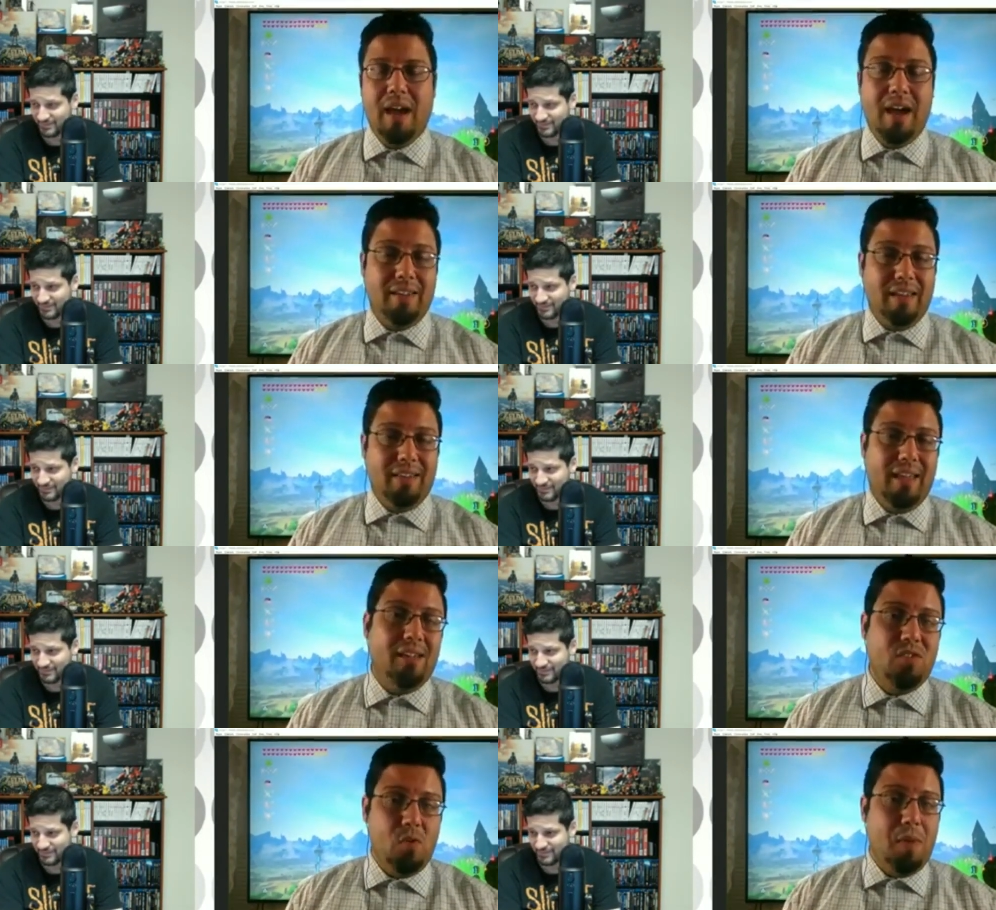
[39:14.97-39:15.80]
Speaker 1: Uh,
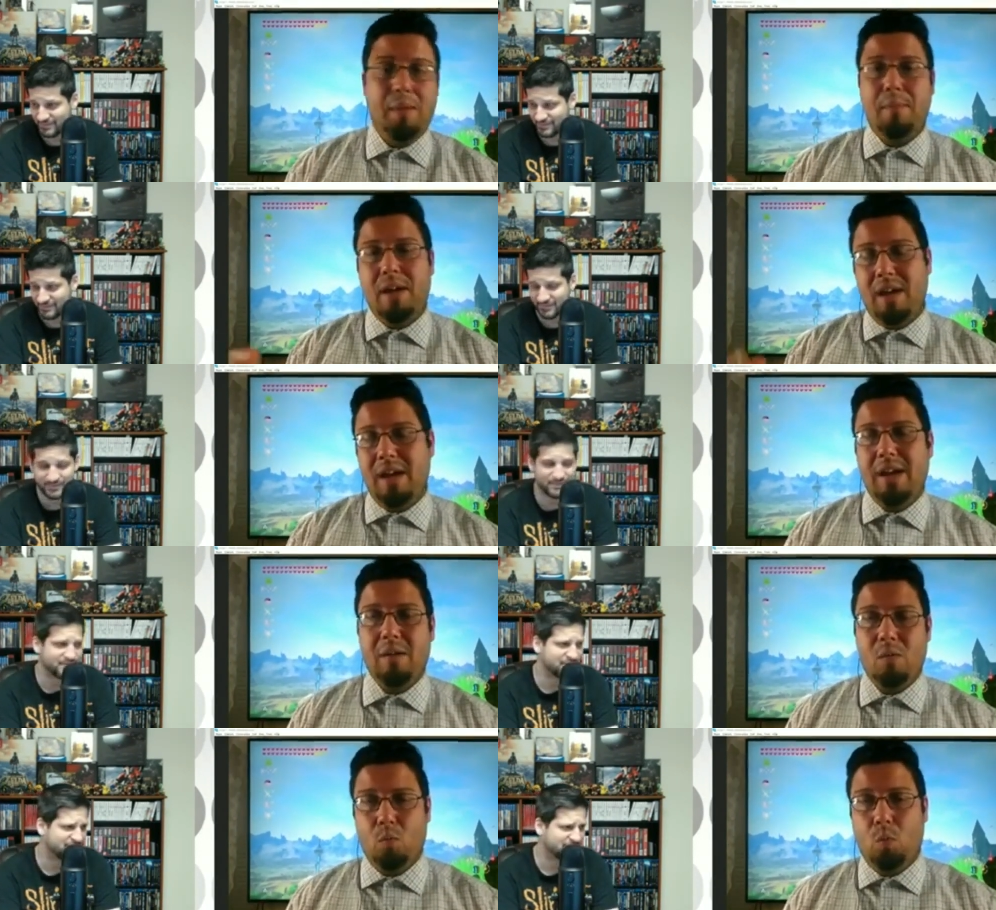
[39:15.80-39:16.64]
Dantes, you might
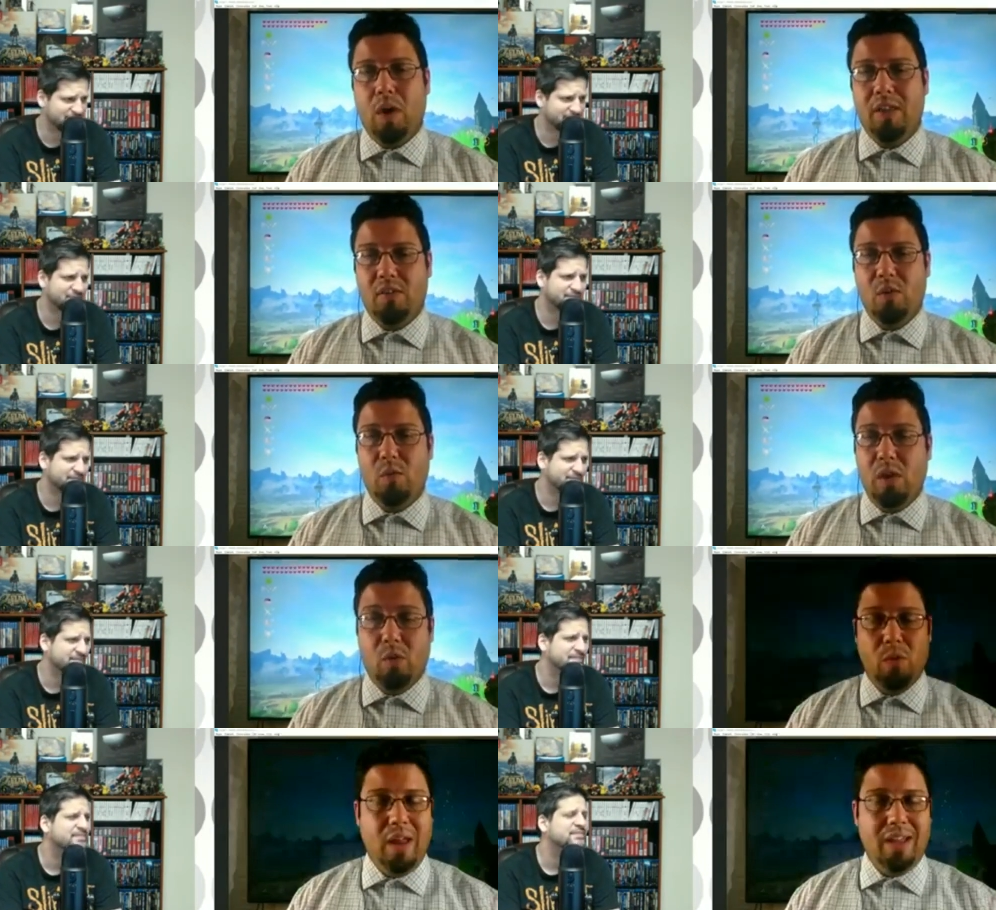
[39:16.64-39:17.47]
be wanting to
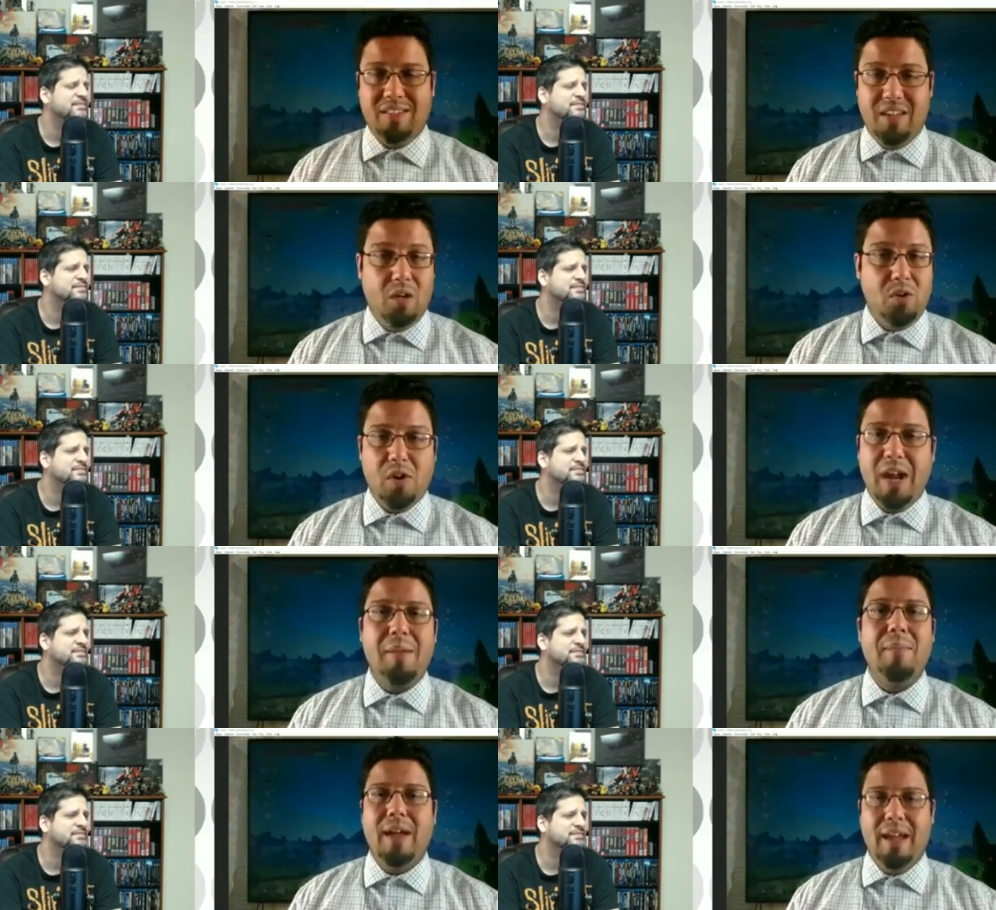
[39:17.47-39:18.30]
you know like sell your
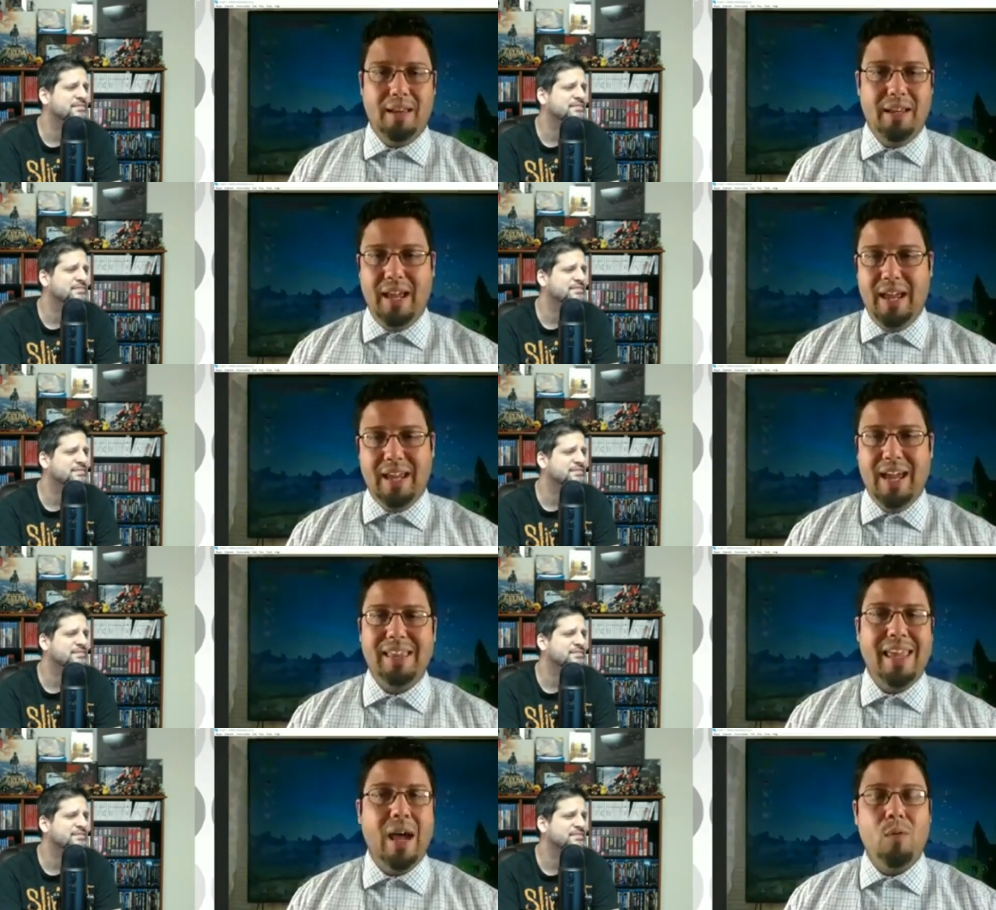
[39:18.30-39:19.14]
game and, and
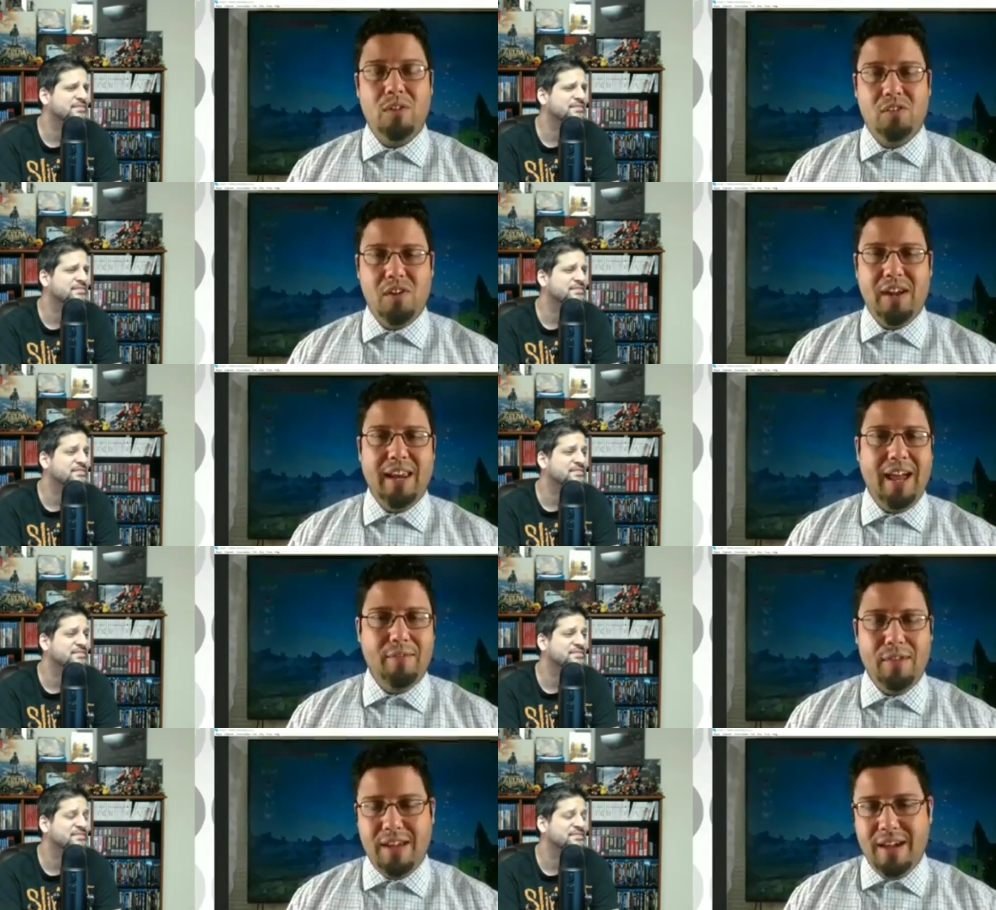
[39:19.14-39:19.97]
get that one so you can
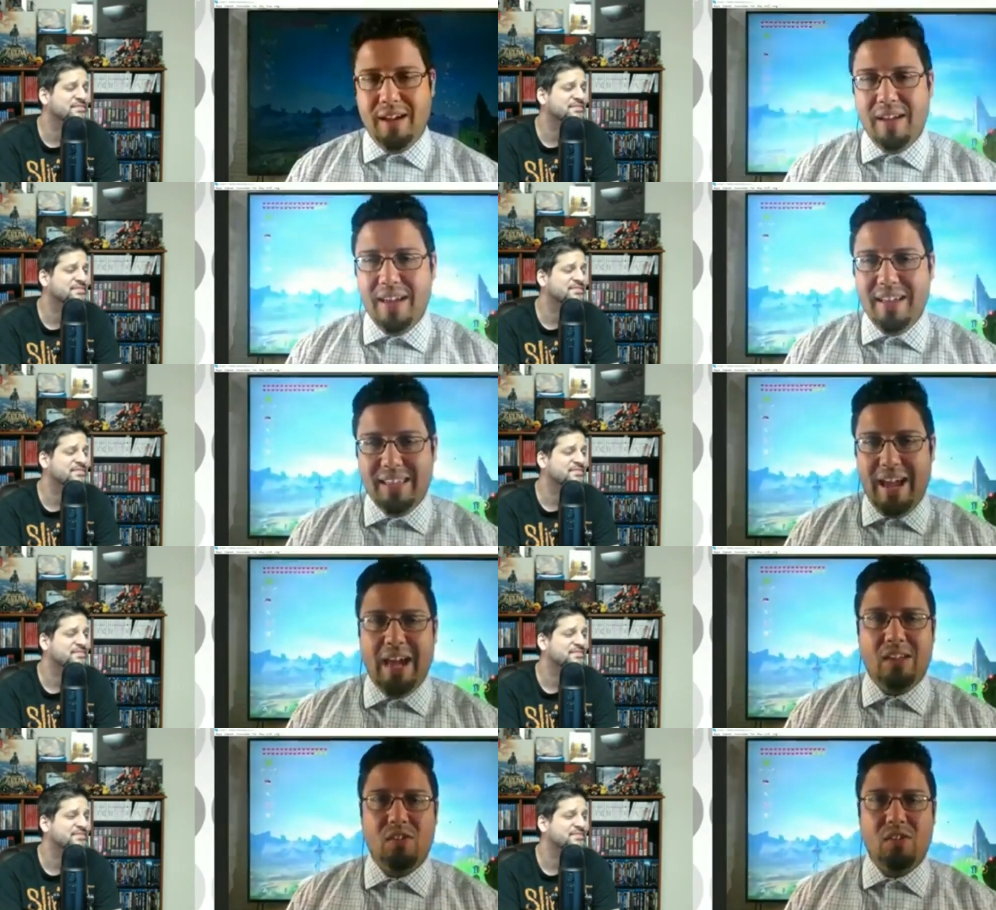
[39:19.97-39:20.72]
have the uh, the